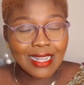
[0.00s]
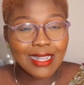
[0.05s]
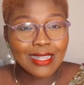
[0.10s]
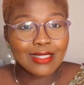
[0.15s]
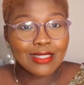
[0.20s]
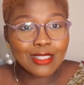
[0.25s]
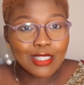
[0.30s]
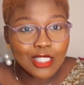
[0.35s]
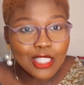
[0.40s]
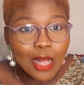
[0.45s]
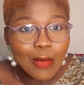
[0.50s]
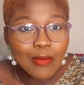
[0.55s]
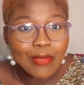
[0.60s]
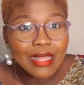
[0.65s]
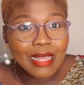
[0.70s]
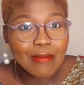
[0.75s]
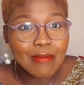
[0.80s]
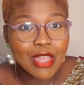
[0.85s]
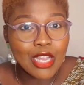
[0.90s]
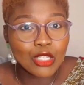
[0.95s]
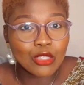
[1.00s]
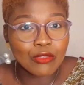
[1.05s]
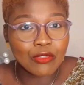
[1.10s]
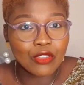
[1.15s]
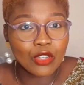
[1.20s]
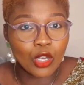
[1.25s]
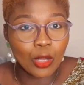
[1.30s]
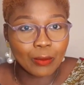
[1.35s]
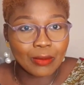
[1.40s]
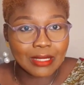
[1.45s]
Something made you
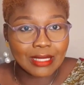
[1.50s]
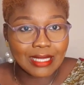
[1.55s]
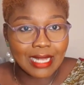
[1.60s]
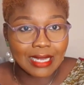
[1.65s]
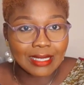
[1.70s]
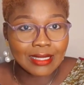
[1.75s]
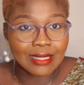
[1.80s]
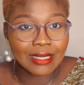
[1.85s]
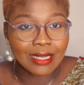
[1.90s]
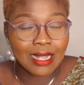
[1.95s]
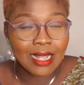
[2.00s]
feel upset.